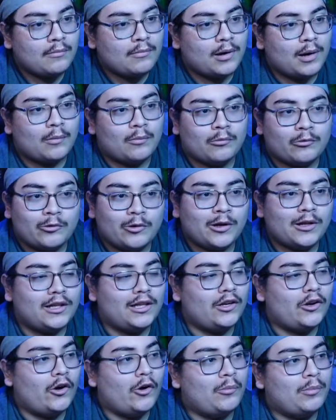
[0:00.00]
but I'm
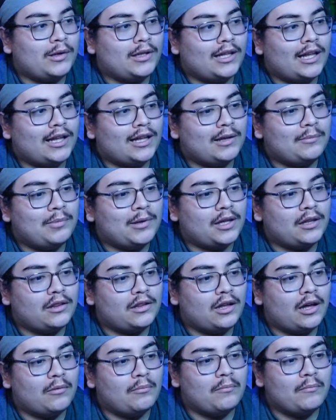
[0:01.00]
really hoping that it
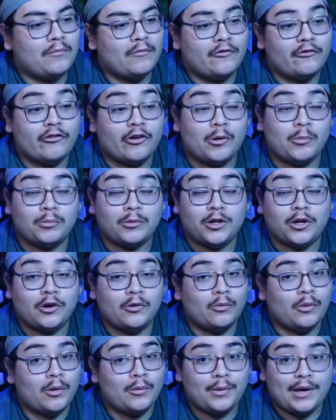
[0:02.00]
picks up from, you
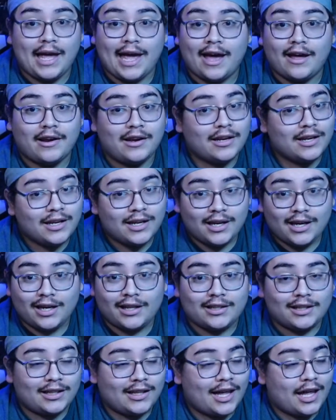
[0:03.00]
know, what we had
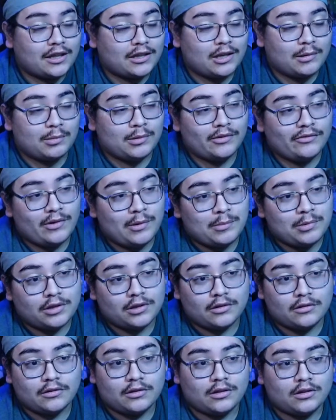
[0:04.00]
in the last couple of
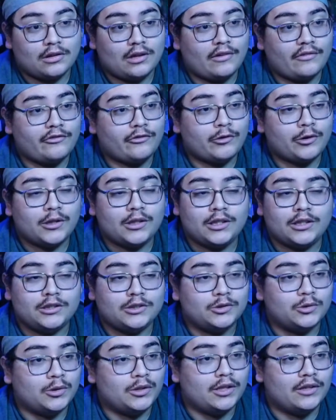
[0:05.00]
episodes, because I've really
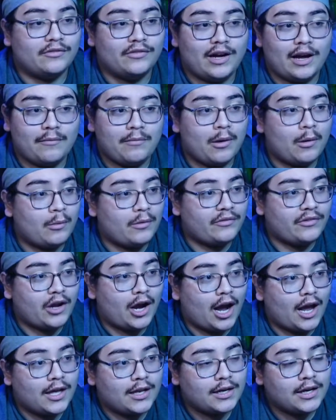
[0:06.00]
enjoyed the vibe that we've
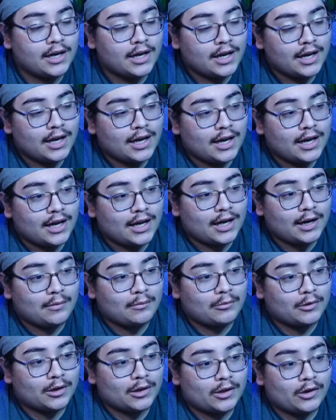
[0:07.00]
gotten, and
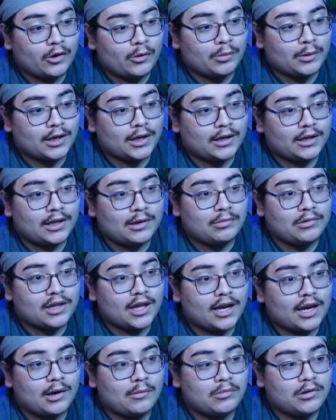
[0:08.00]
I'm really hoping it keeps
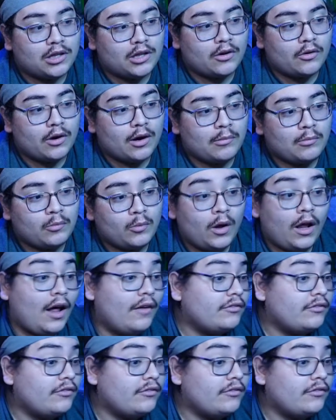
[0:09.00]
that up. So we'll